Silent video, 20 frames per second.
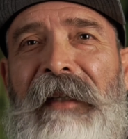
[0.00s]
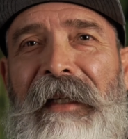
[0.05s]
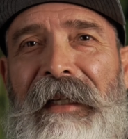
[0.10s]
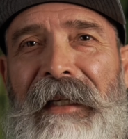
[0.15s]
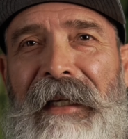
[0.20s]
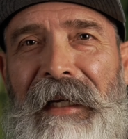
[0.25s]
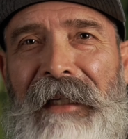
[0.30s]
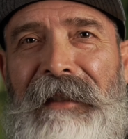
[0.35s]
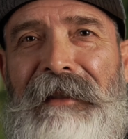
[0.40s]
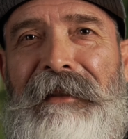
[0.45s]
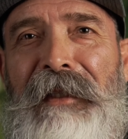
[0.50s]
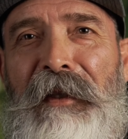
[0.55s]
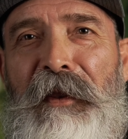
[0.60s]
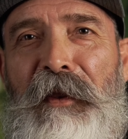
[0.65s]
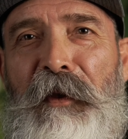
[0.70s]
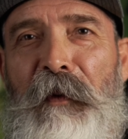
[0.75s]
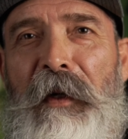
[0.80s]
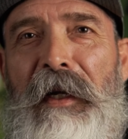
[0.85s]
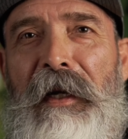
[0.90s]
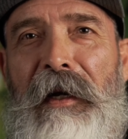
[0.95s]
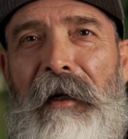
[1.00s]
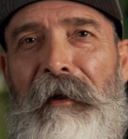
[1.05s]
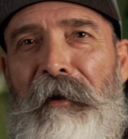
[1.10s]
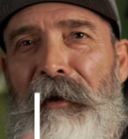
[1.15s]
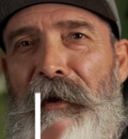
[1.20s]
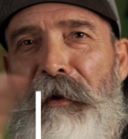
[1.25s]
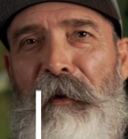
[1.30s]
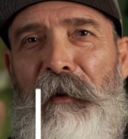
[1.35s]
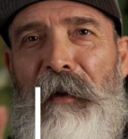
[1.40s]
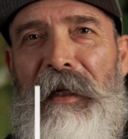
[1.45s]
get the 3/0,
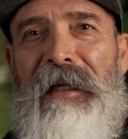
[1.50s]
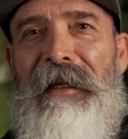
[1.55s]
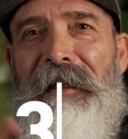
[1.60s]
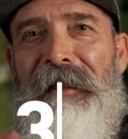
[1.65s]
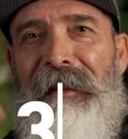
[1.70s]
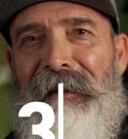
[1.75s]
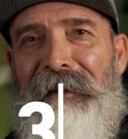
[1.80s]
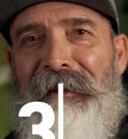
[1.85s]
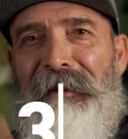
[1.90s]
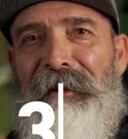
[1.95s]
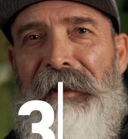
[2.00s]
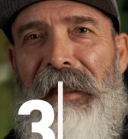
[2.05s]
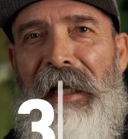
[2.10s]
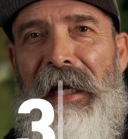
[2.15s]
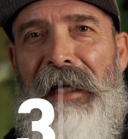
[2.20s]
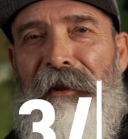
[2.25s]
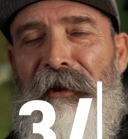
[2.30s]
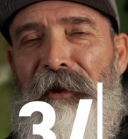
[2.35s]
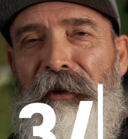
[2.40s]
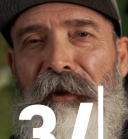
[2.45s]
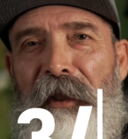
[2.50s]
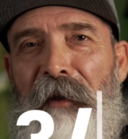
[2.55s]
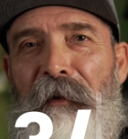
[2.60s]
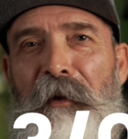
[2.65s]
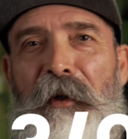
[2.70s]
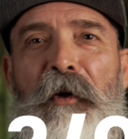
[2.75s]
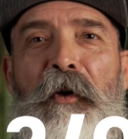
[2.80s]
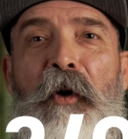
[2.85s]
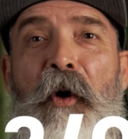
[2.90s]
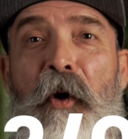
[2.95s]

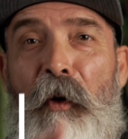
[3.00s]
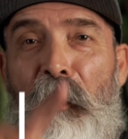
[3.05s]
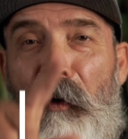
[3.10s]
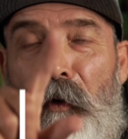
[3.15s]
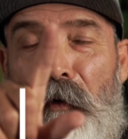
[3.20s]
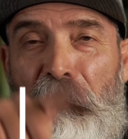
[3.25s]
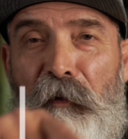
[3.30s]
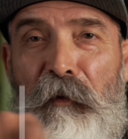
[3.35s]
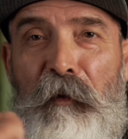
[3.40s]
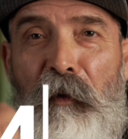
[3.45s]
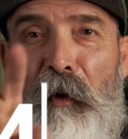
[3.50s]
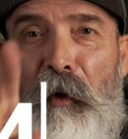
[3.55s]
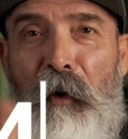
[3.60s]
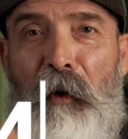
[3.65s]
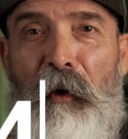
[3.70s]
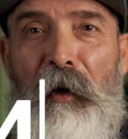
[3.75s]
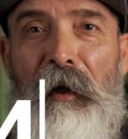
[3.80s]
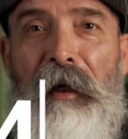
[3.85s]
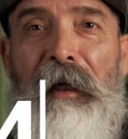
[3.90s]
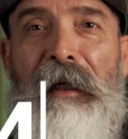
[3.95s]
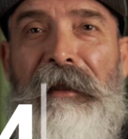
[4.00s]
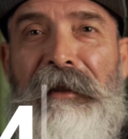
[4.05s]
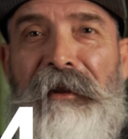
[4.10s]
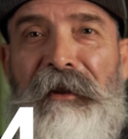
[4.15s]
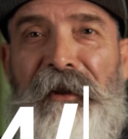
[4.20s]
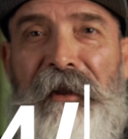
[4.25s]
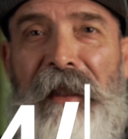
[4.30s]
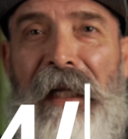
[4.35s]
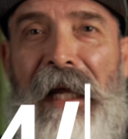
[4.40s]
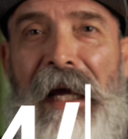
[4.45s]
3/0 or
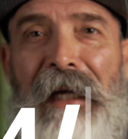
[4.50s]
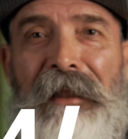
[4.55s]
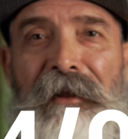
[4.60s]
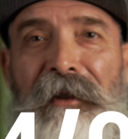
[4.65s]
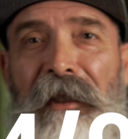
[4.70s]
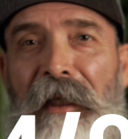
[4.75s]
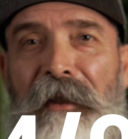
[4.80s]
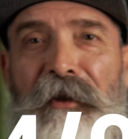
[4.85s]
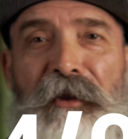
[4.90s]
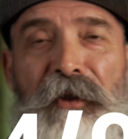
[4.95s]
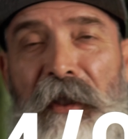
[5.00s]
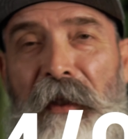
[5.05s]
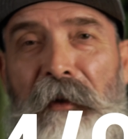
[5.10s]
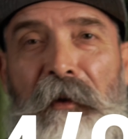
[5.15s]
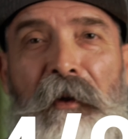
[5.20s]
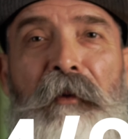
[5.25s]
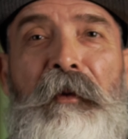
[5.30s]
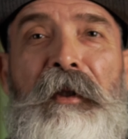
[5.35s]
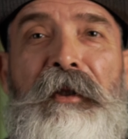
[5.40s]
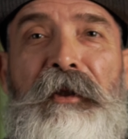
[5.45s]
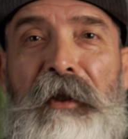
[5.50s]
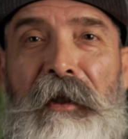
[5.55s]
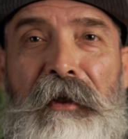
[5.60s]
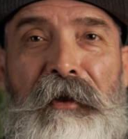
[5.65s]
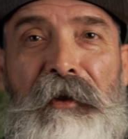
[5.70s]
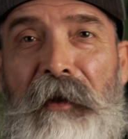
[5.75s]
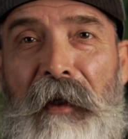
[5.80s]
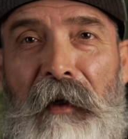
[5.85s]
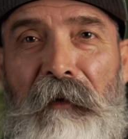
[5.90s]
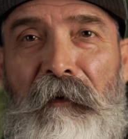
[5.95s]
4/0, which
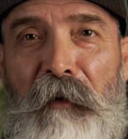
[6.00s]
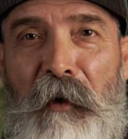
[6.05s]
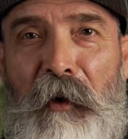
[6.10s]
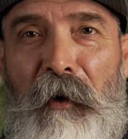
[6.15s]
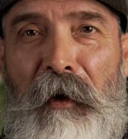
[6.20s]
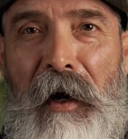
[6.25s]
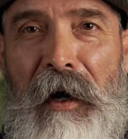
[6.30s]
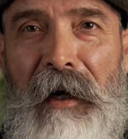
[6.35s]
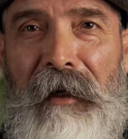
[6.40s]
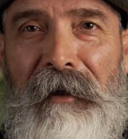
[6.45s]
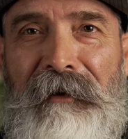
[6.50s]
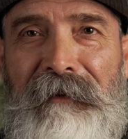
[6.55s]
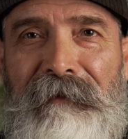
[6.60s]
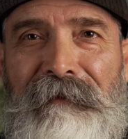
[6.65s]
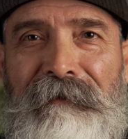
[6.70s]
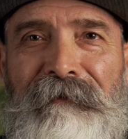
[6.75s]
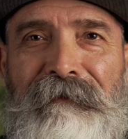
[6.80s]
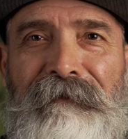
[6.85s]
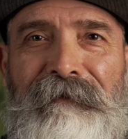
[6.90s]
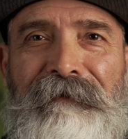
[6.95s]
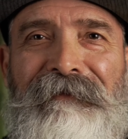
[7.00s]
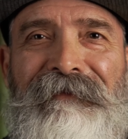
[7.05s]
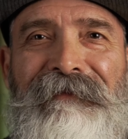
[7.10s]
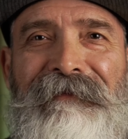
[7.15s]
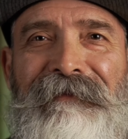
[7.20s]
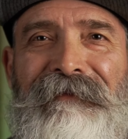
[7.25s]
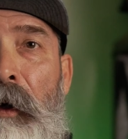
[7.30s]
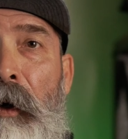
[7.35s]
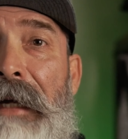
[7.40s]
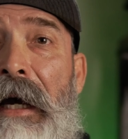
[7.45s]
is the 4/0.
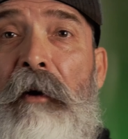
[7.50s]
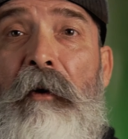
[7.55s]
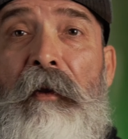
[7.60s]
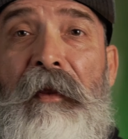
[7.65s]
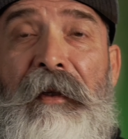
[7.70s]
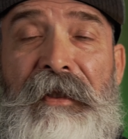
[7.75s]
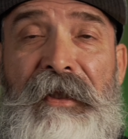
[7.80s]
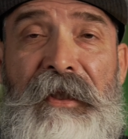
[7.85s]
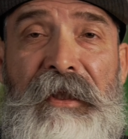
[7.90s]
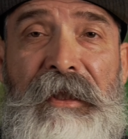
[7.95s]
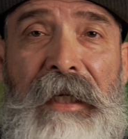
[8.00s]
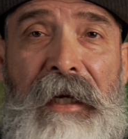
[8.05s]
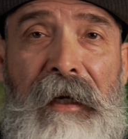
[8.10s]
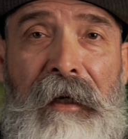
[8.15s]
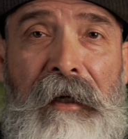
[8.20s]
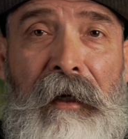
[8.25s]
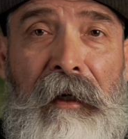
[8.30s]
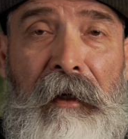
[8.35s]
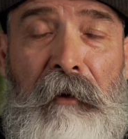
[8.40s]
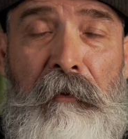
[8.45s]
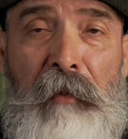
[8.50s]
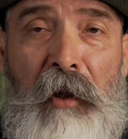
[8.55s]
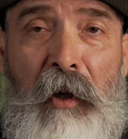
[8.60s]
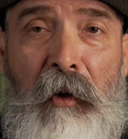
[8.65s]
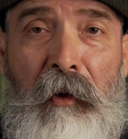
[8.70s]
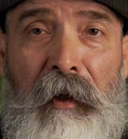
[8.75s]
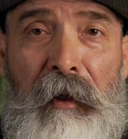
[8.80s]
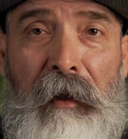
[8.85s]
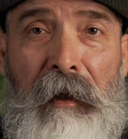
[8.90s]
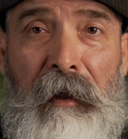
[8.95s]
Now, the second
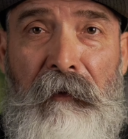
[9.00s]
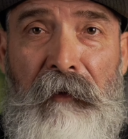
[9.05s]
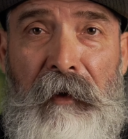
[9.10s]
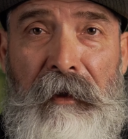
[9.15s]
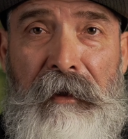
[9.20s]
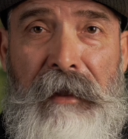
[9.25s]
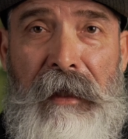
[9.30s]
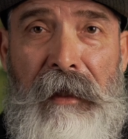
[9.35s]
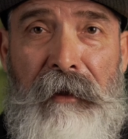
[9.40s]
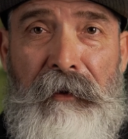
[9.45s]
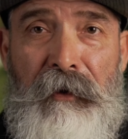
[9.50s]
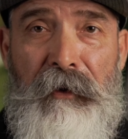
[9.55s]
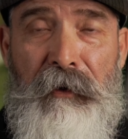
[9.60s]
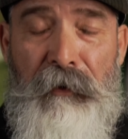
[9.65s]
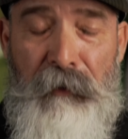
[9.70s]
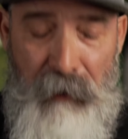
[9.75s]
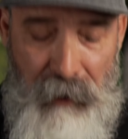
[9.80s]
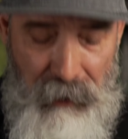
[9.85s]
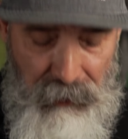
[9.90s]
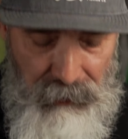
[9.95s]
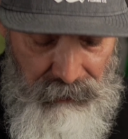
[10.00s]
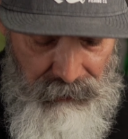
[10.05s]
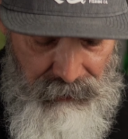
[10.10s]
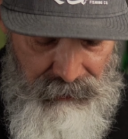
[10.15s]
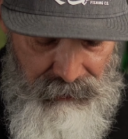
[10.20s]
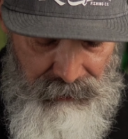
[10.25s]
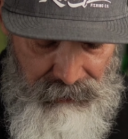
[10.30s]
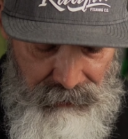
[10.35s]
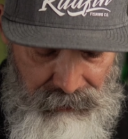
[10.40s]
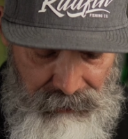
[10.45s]
component of the Texas Rig
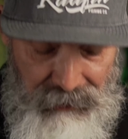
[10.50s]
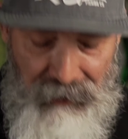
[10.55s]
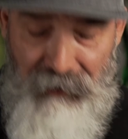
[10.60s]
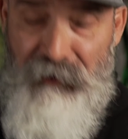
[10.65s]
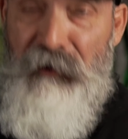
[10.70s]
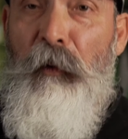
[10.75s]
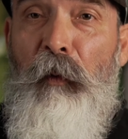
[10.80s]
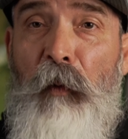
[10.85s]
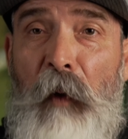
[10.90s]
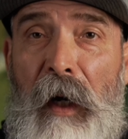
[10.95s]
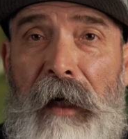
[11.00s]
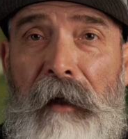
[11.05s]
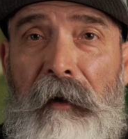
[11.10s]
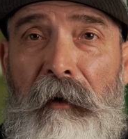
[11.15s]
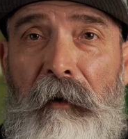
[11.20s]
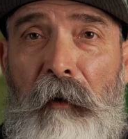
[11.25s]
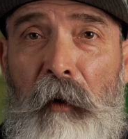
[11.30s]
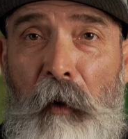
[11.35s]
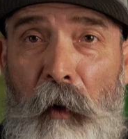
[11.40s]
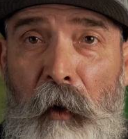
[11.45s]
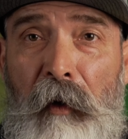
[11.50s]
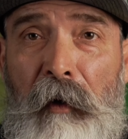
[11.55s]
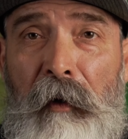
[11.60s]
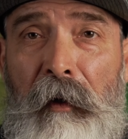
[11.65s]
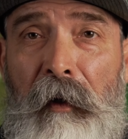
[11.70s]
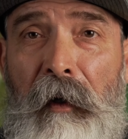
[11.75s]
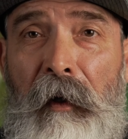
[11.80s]
is the weight, or